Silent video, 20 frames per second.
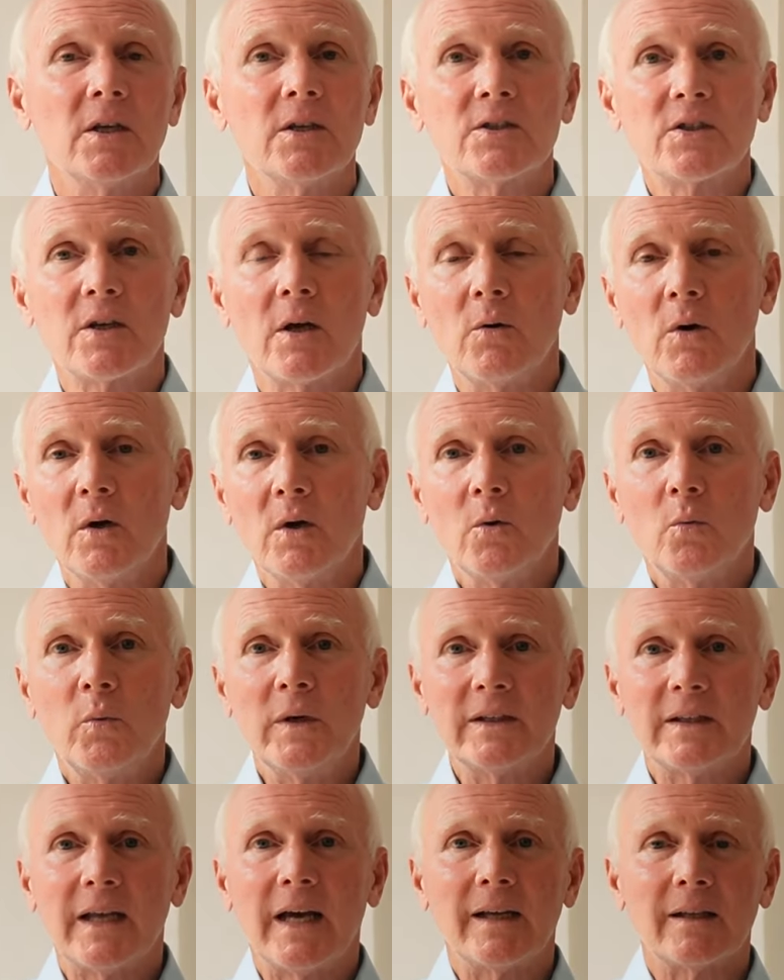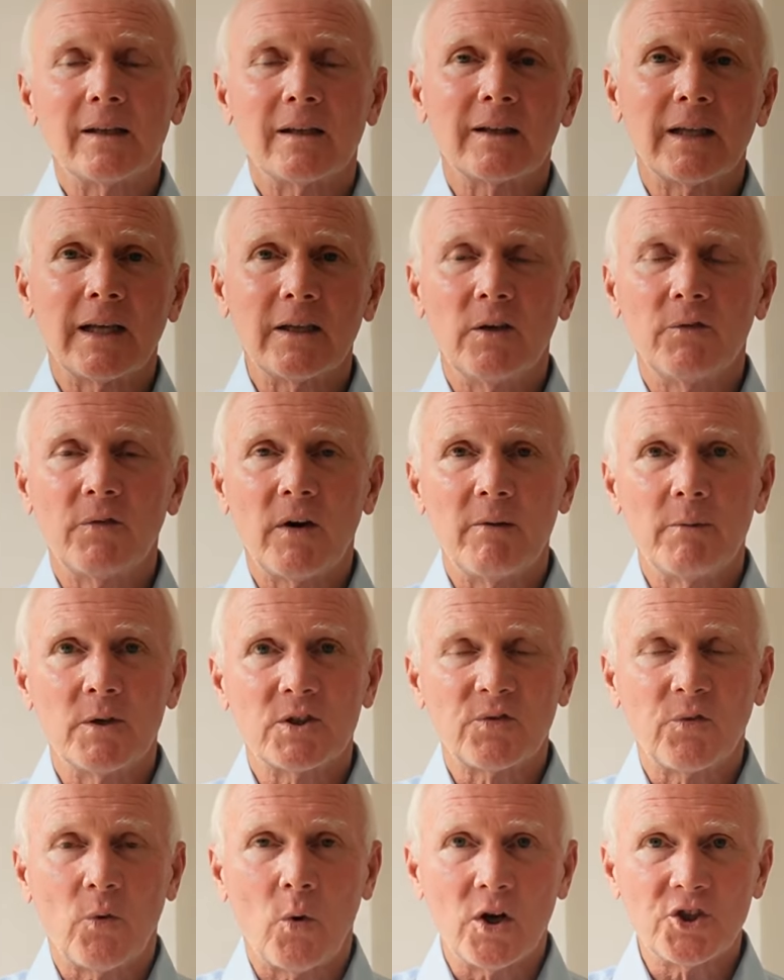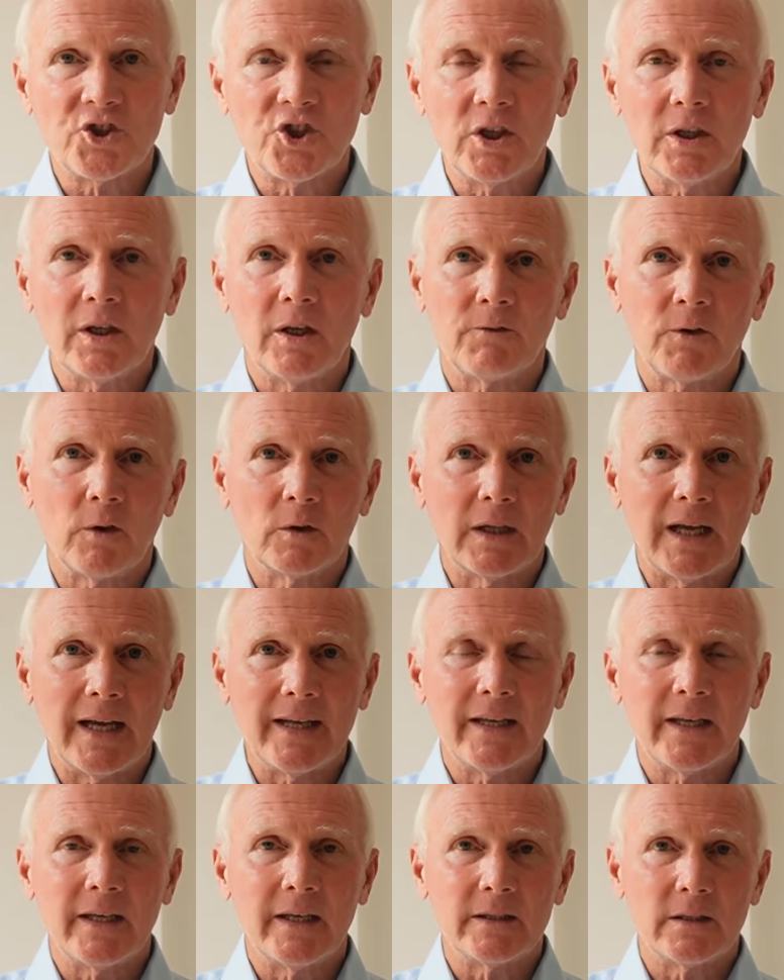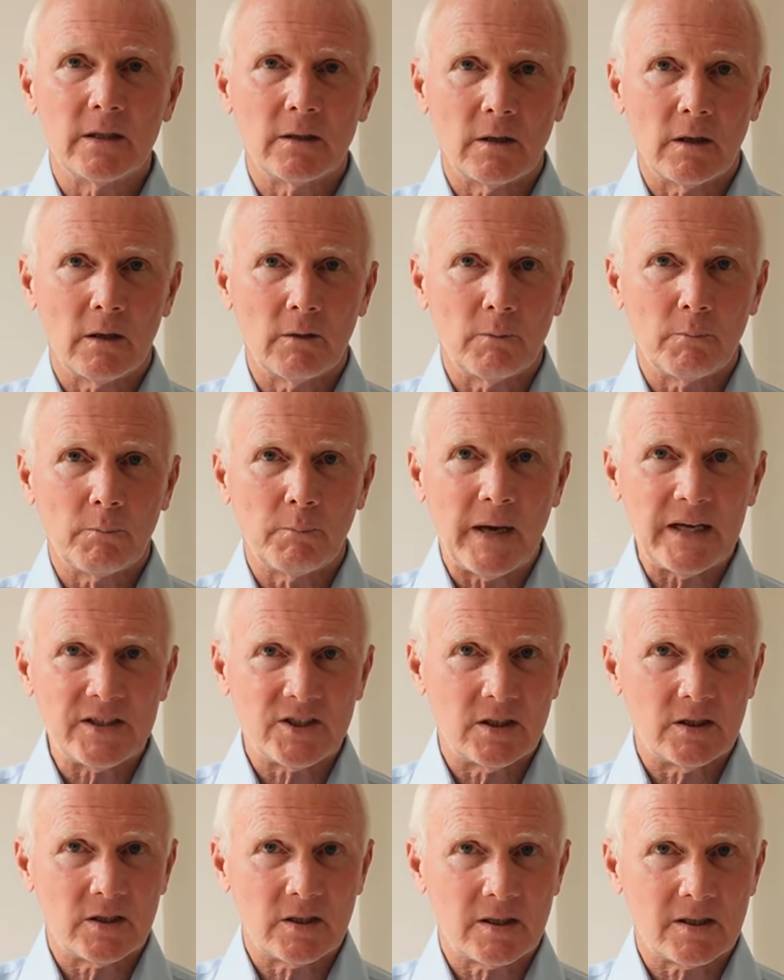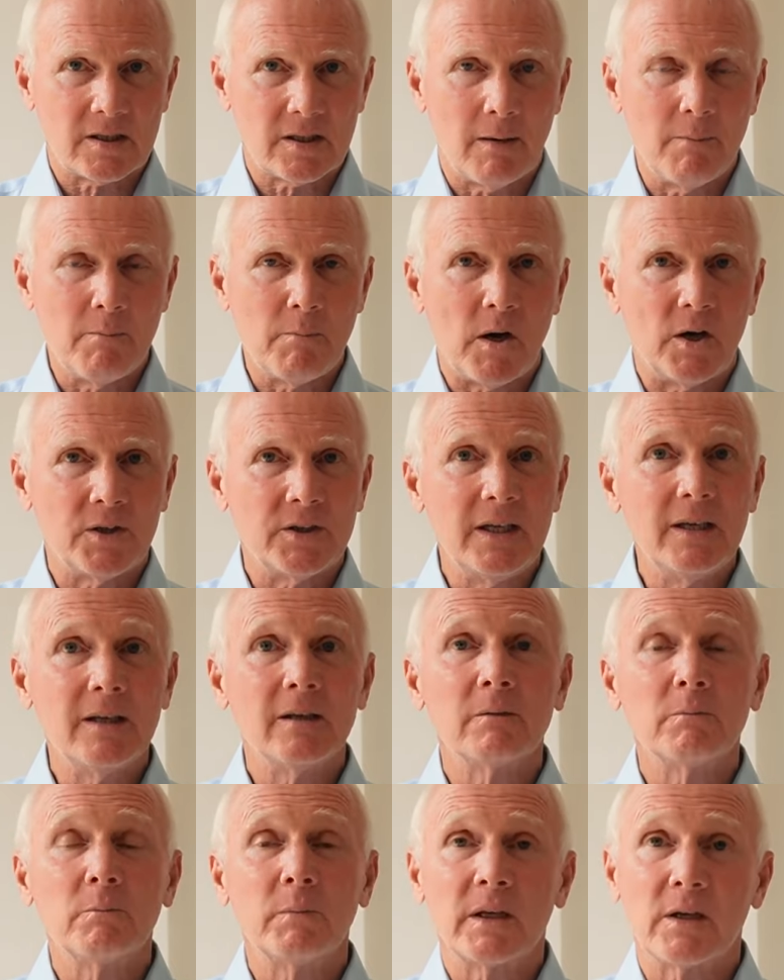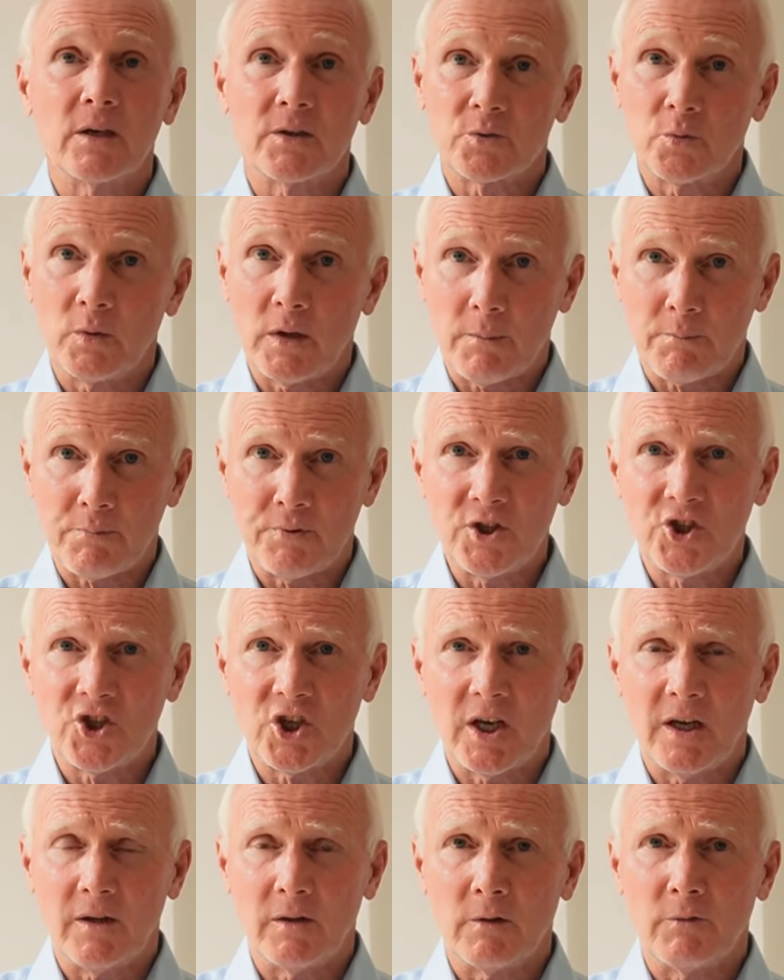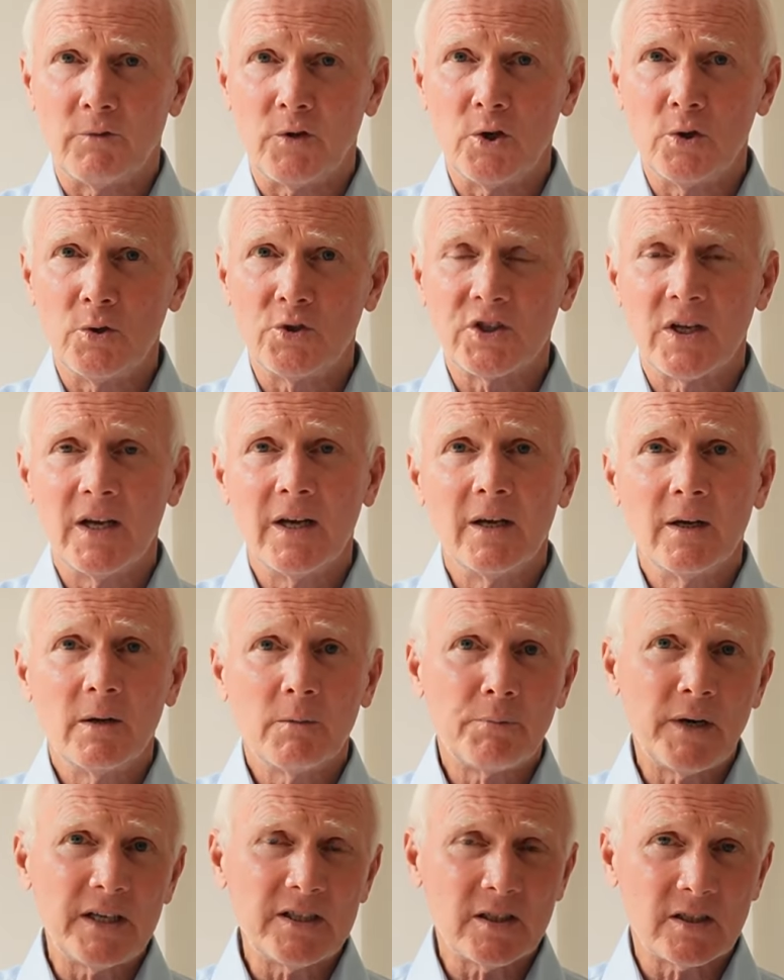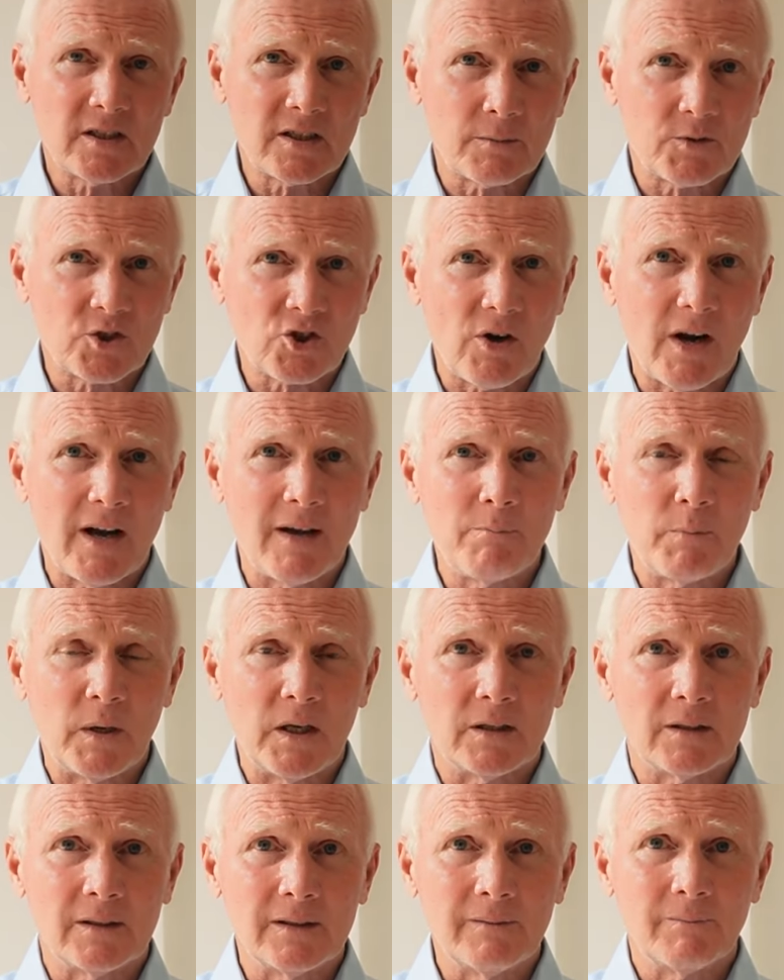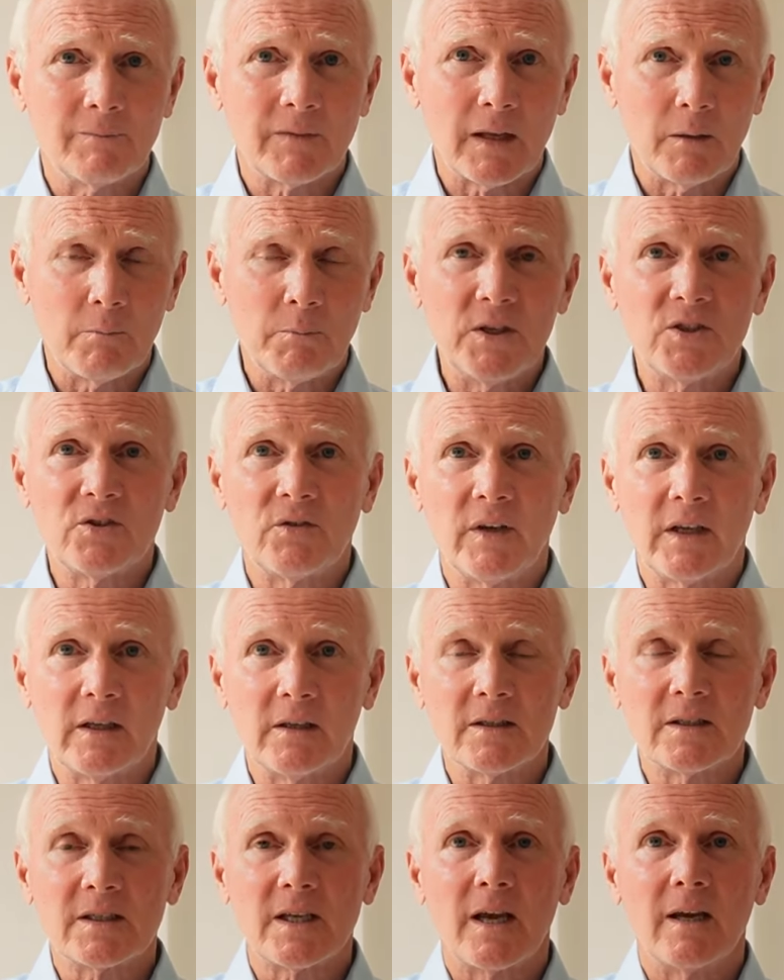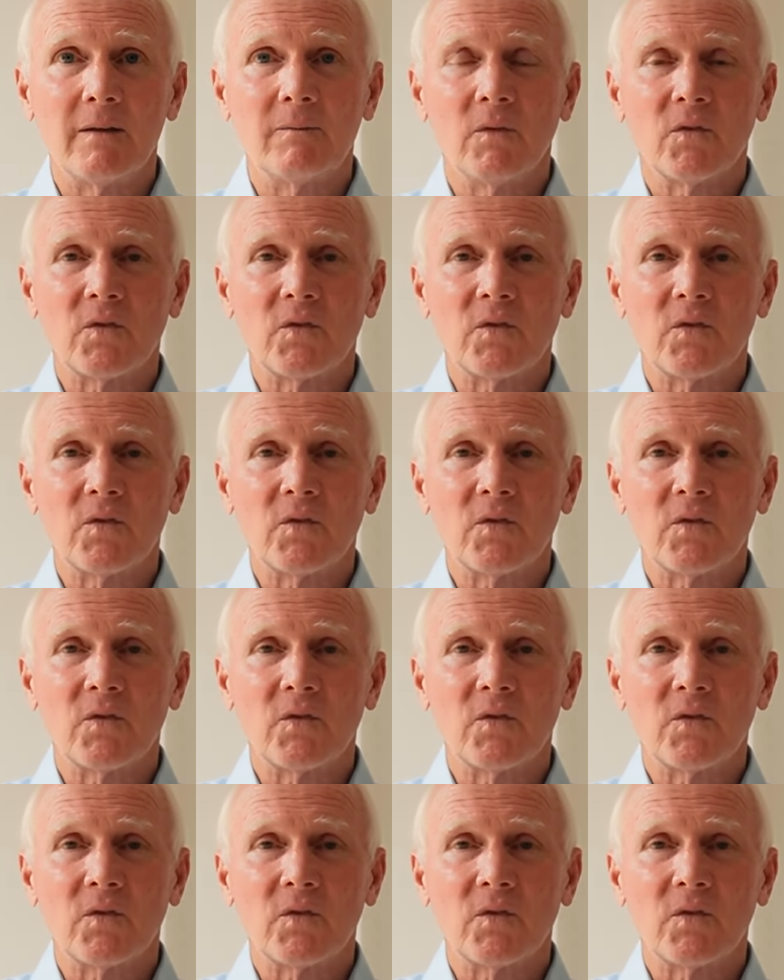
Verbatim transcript: So, with that, thank you very much for watching. If you like it, pass it to somebody because we appreciate the views. Press the subscribe button. Peter of England saying